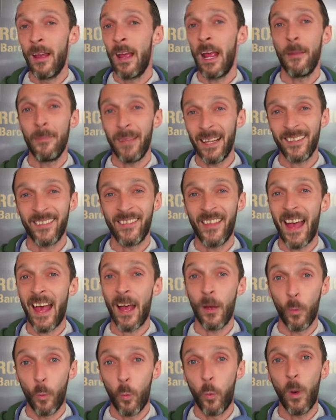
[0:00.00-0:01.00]
It makes
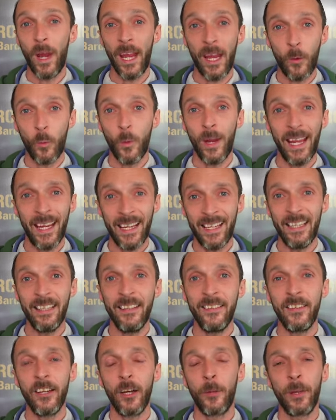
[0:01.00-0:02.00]
that way
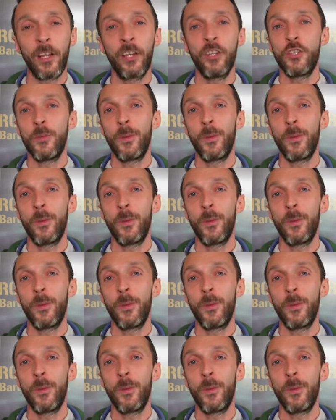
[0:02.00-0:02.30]
easier because